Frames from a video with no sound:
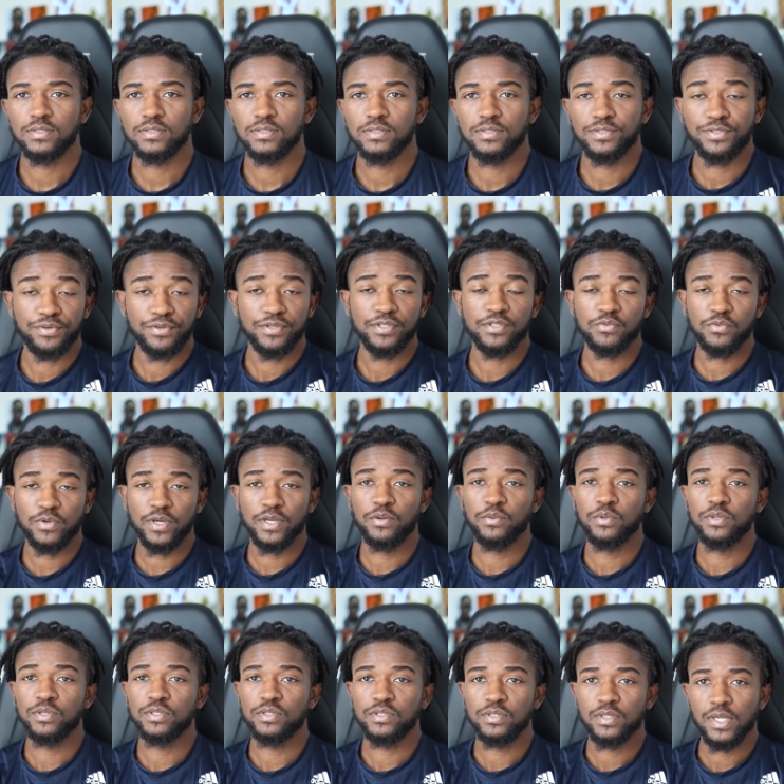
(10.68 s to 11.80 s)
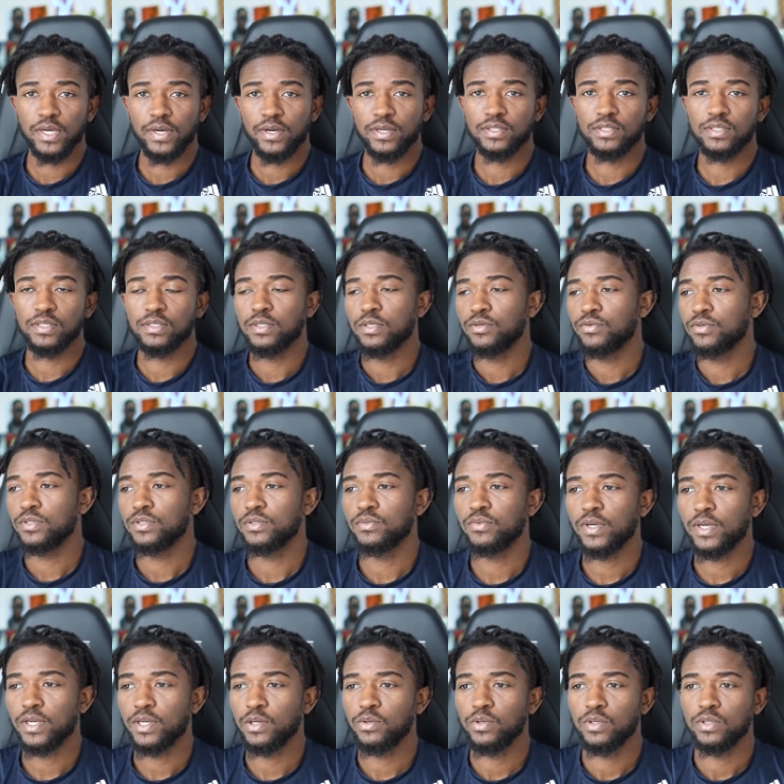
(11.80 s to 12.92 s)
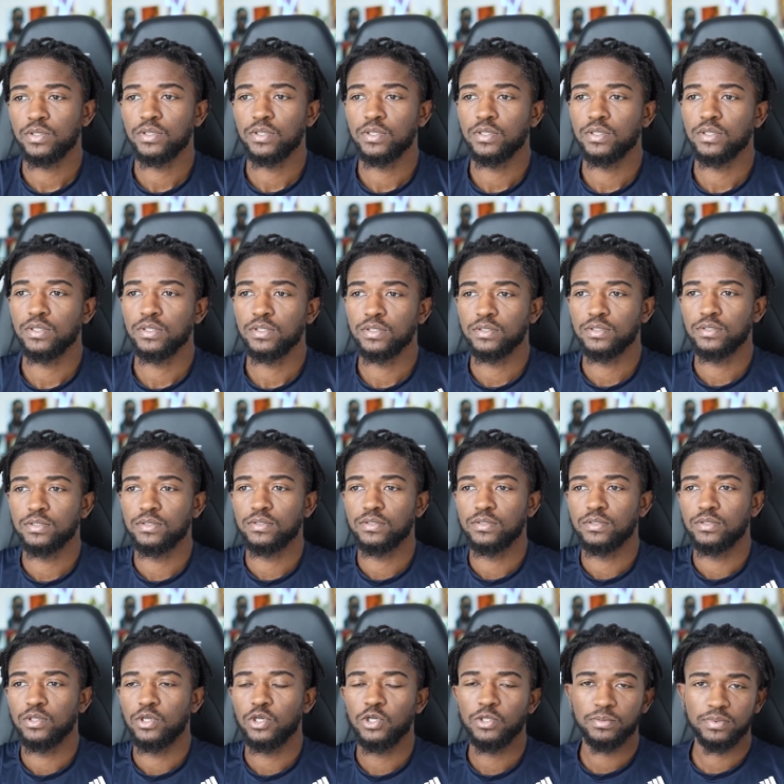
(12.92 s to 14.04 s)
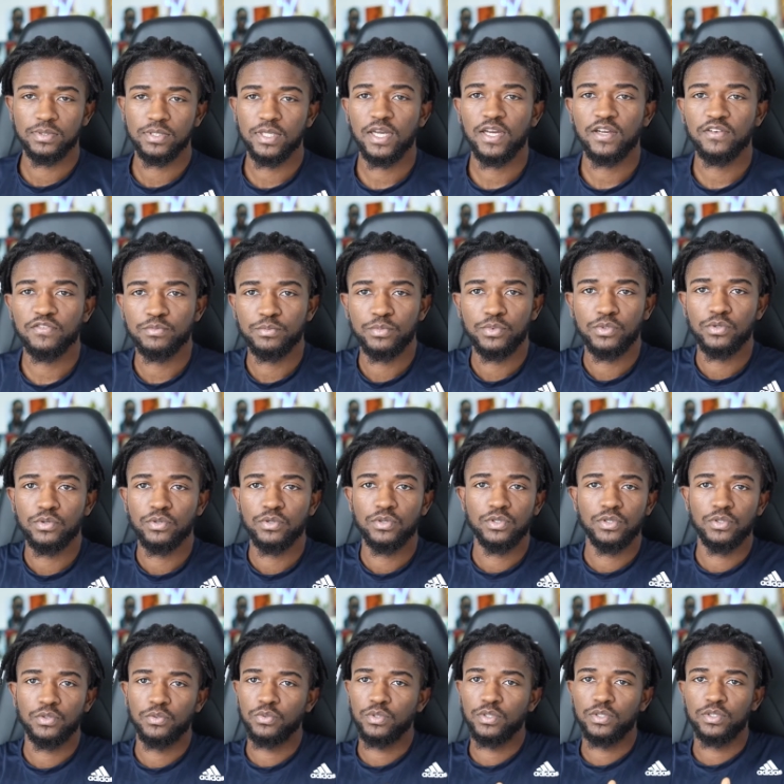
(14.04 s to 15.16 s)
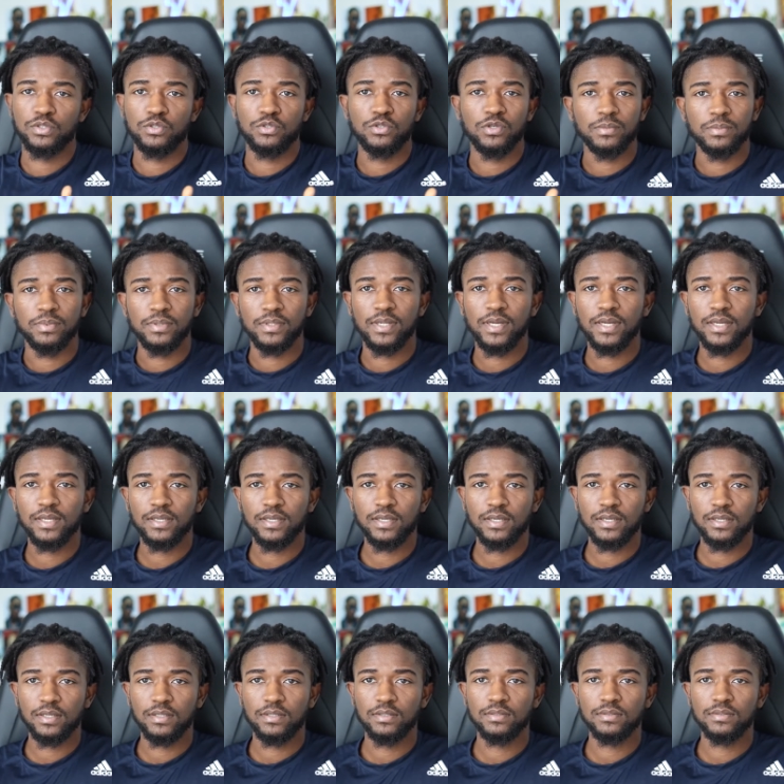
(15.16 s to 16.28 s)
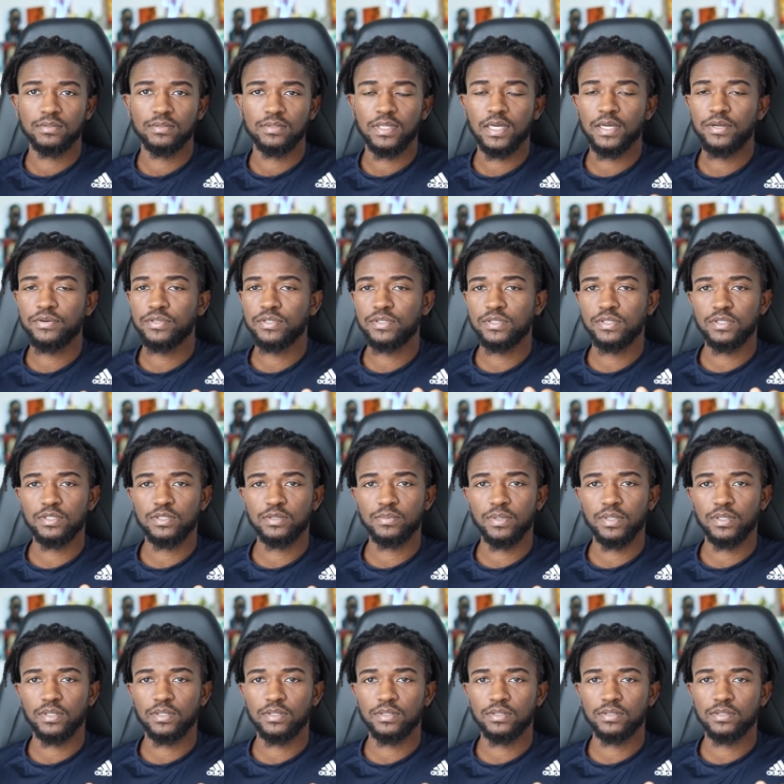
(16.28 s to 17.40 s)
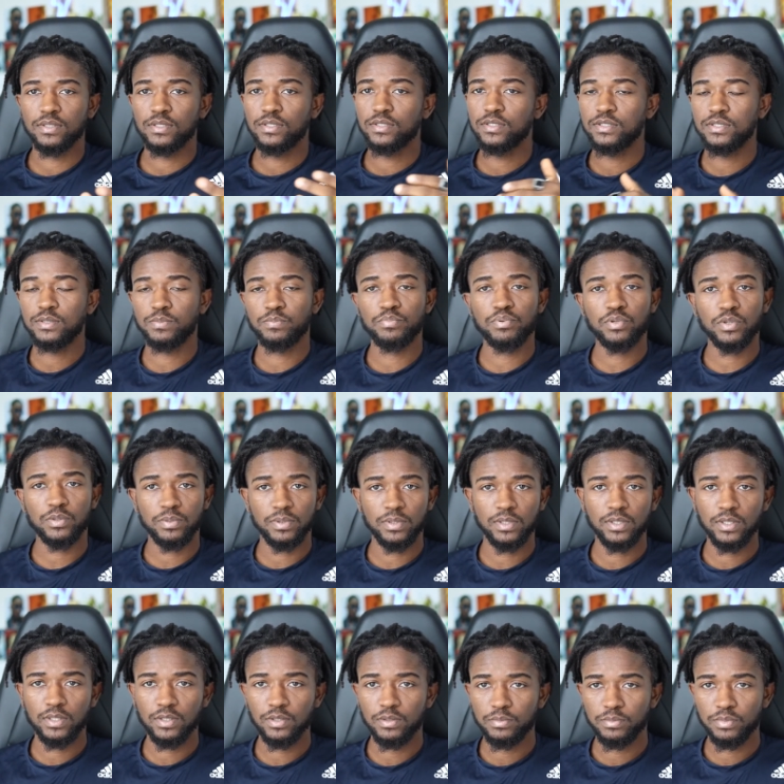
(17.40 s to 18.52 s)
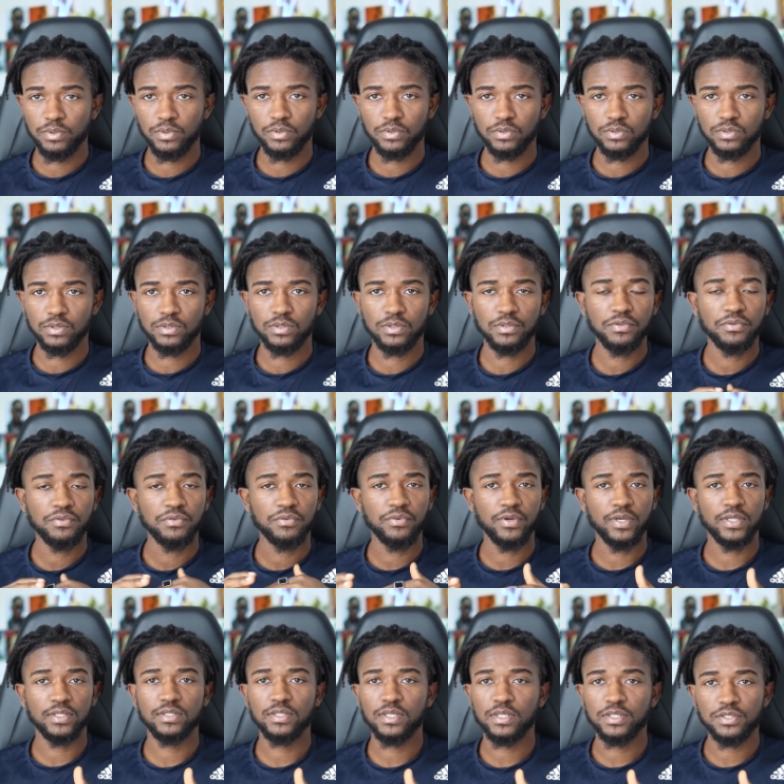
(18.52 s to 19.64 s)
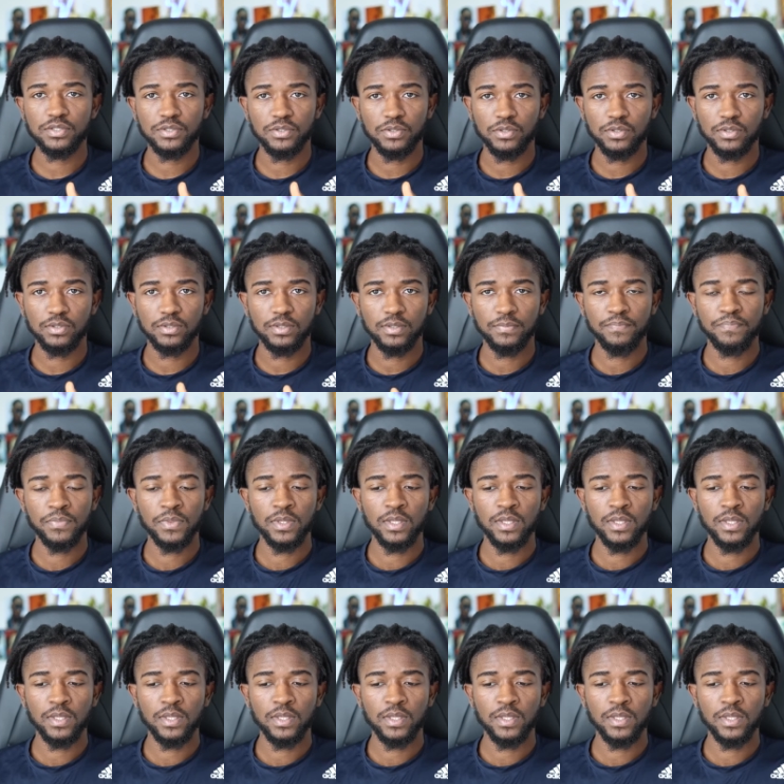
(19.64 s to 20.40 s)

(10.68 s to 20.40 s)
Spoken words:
the reason why you want to stare at it, the reason why you want to observe more, you want to double like it, that reason is because it's properly composed. Rest assured.